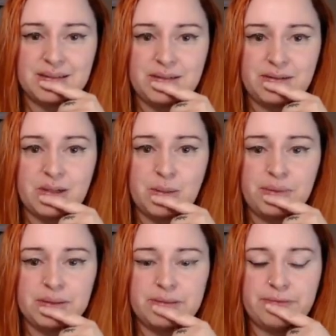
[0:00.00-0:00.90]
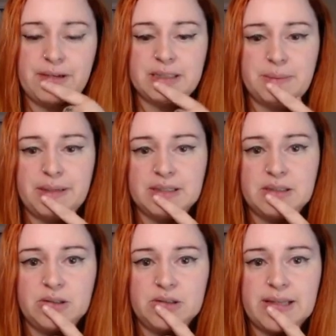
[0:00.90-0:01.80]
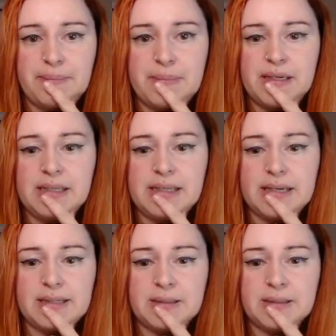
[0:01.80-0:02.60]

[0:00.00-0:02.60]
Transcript: a couple of spell spells, not that many yet.